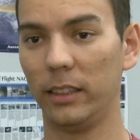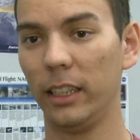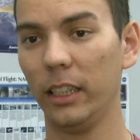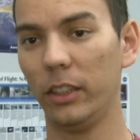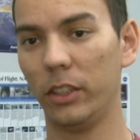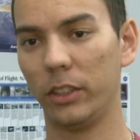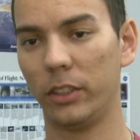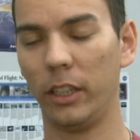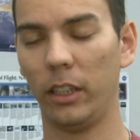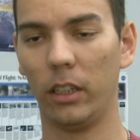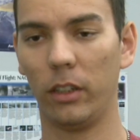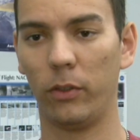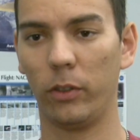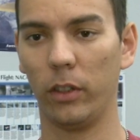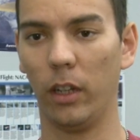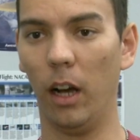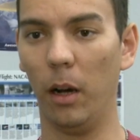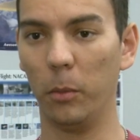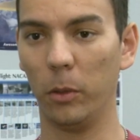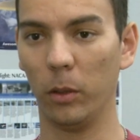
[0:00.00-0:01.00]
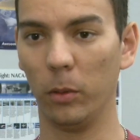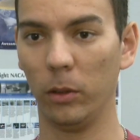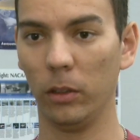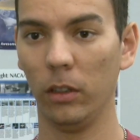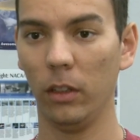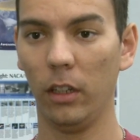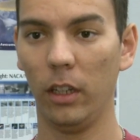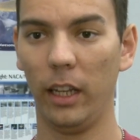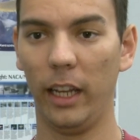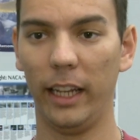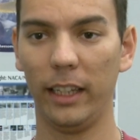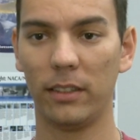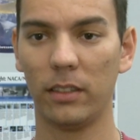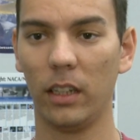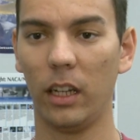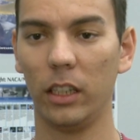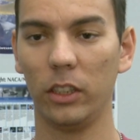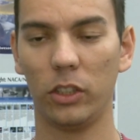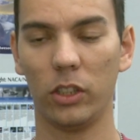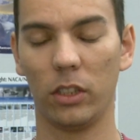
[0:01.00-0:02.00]
teachers here are phenomenal it's
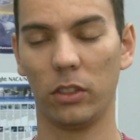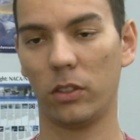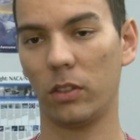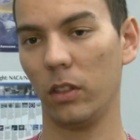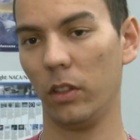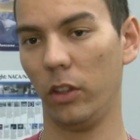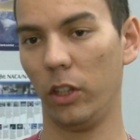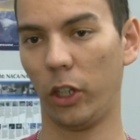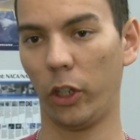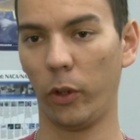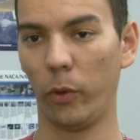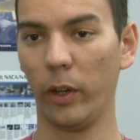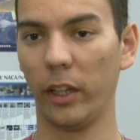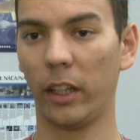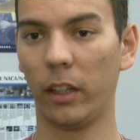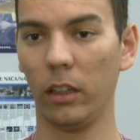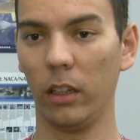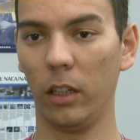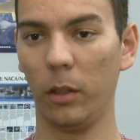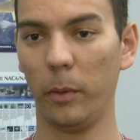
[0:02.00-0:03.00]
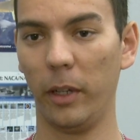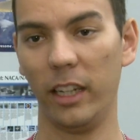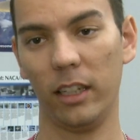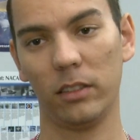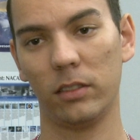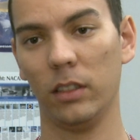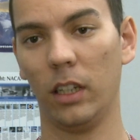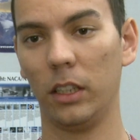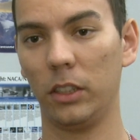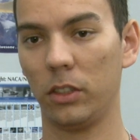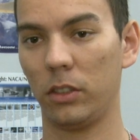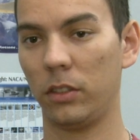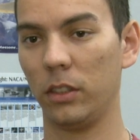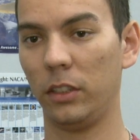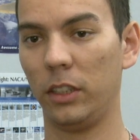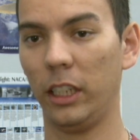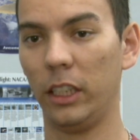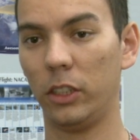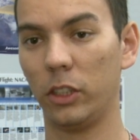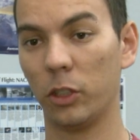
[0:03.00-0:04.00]
not just the curriculum and it's not just the
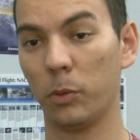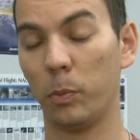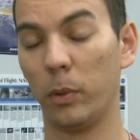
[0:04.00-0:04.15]
teachers,